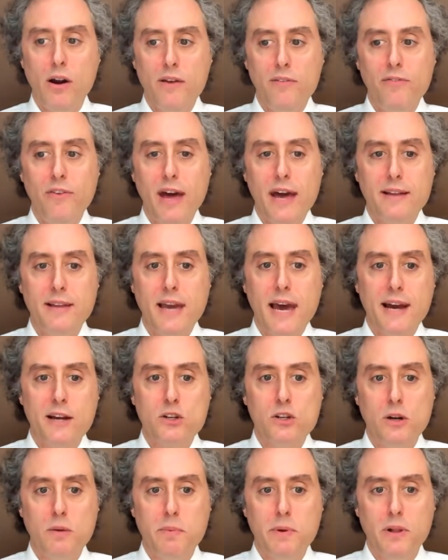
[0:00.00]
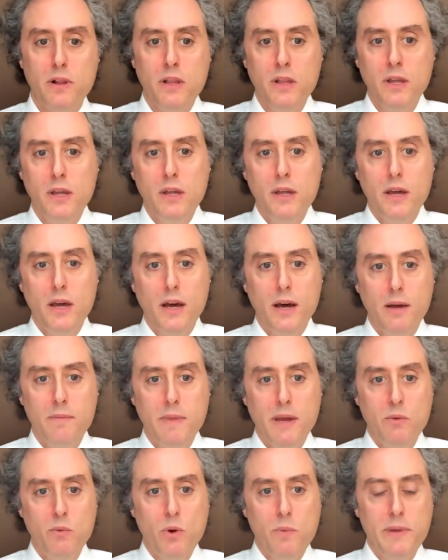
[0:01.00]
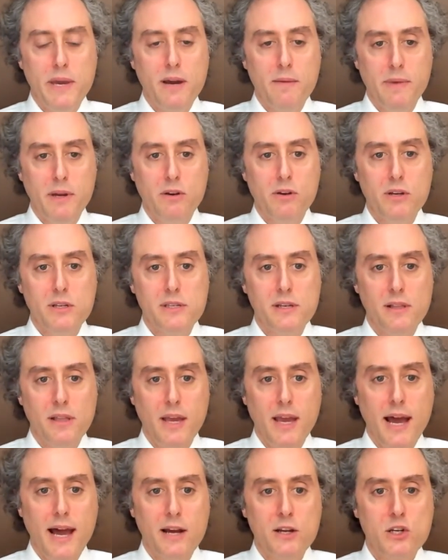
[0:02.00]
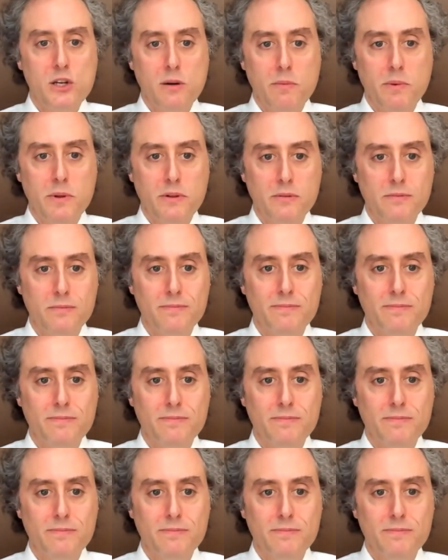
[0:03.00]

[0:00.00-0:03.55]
in fact actionable and will become increasingly actionable.